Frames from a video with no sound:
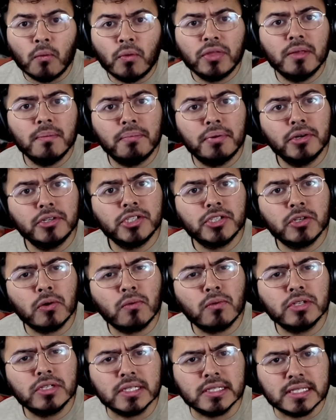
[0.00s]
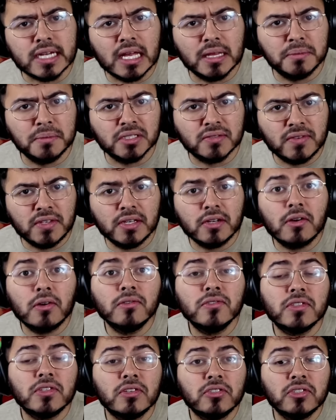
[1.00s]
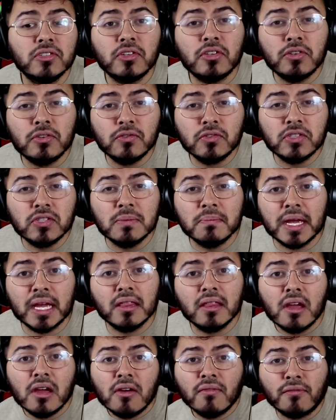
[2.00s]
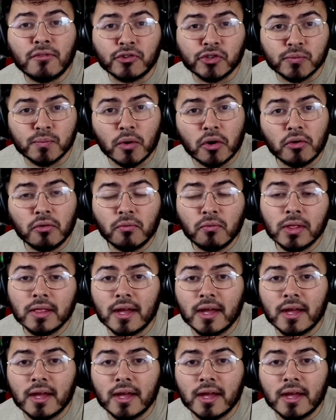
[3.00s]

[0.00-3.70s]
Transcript: With the push towards autonomous vehicles, there's a huge demand for smart,